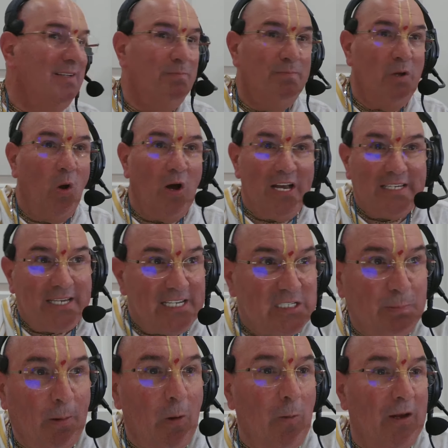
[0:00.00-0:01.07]
Because it's
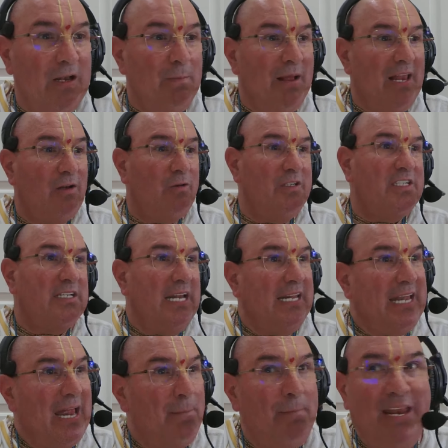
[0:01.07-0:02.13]
spoken by
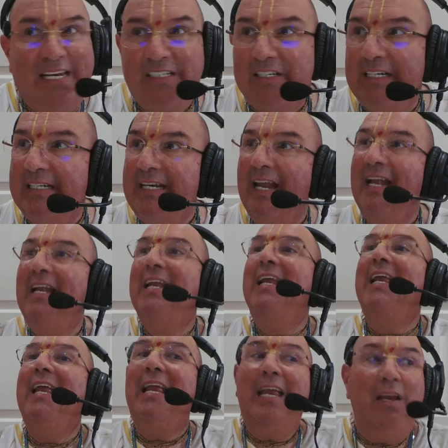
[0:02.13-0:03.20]
Krishna, that makes it
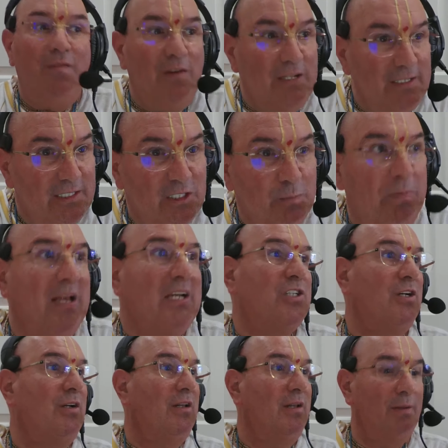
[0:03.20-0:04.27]
even special.